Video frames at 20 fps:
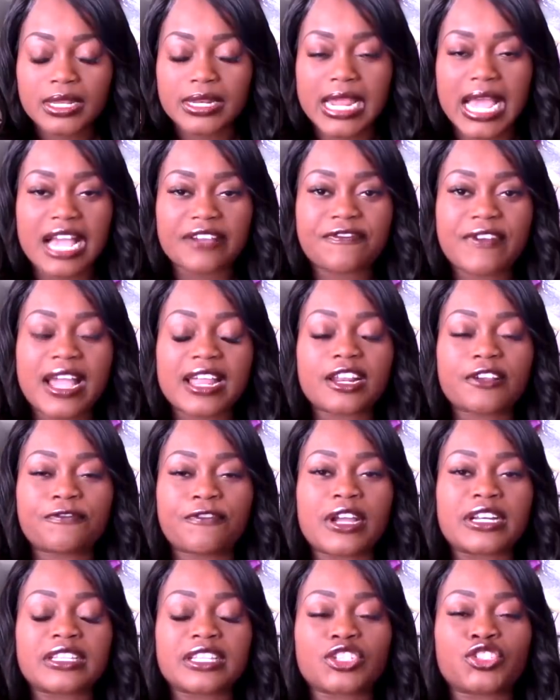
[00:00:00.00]
Now I find it
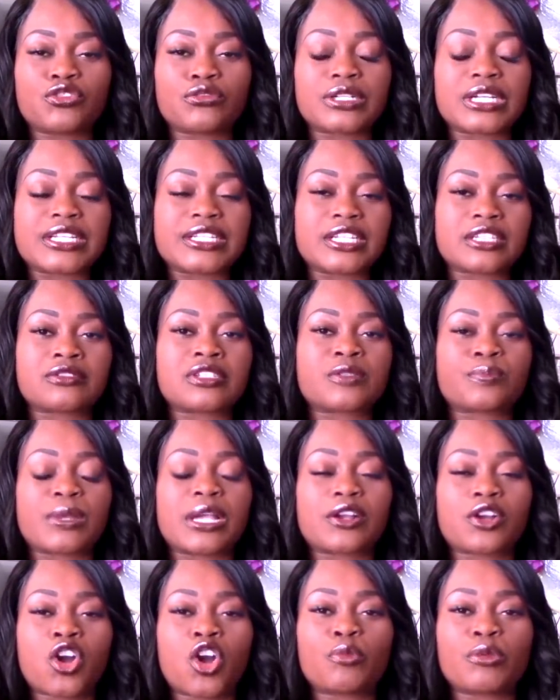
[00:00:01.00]
funny that you can
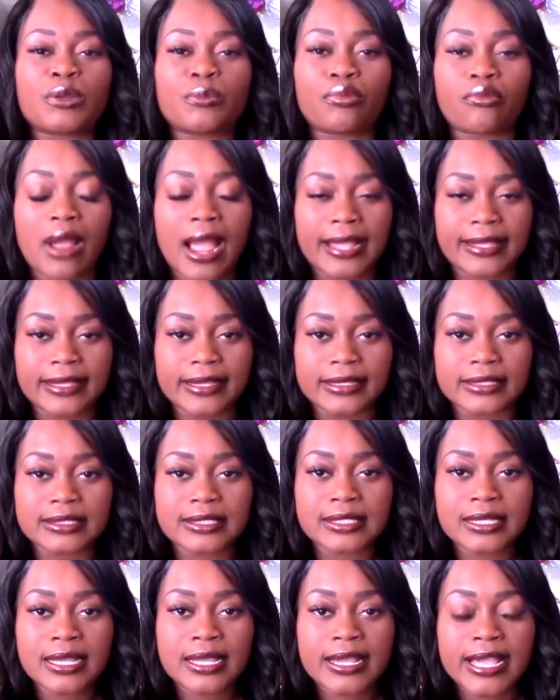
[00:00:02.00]
disrespect Kobe
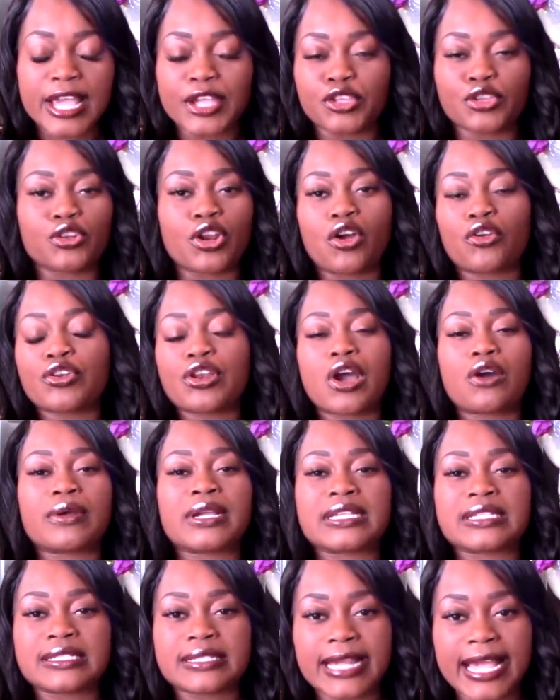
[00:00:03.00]
Bryant and you don't know
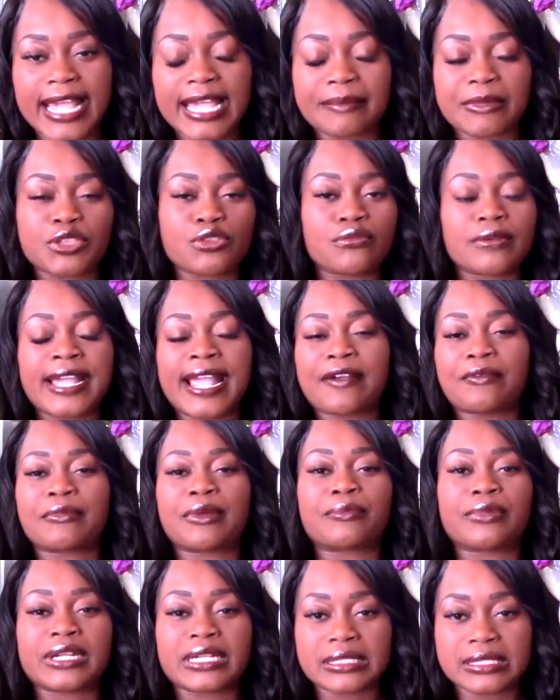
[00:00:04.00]
his name and you can't
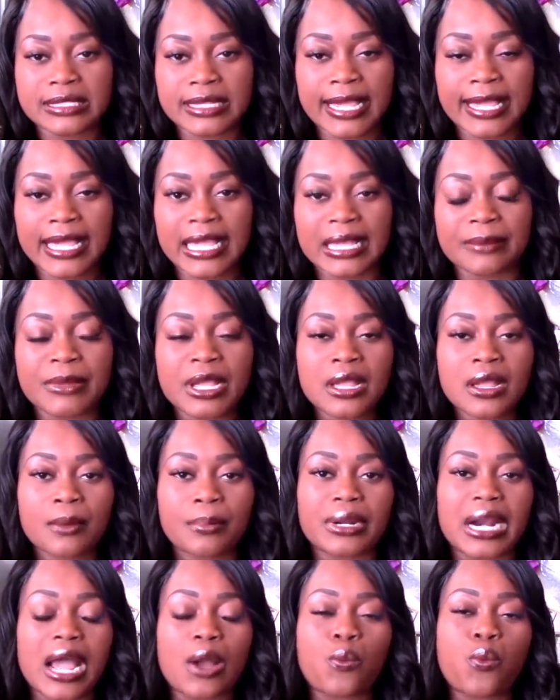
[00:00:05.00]
remember his name.
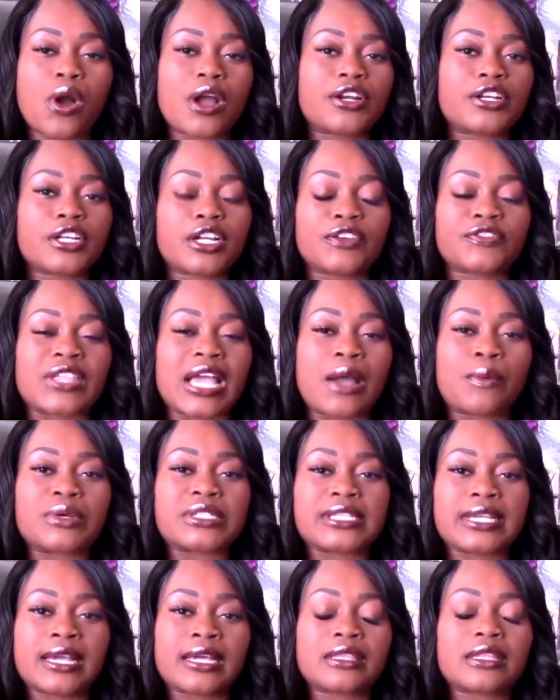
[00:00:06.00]
But I wonder if that
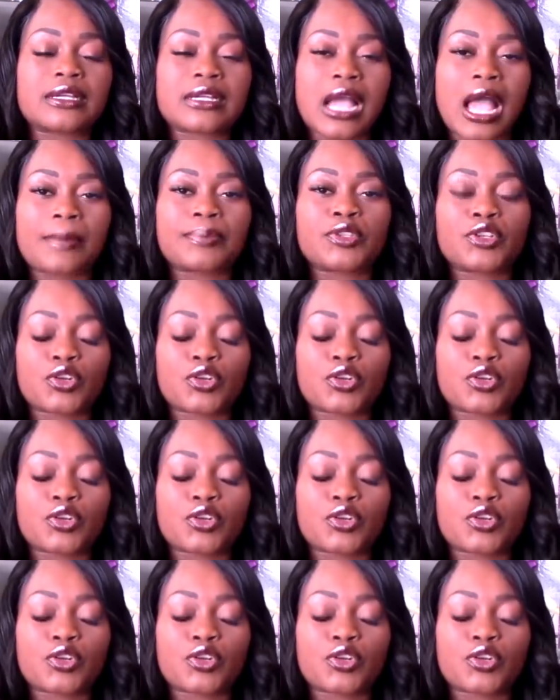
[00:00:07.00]
was a helicopter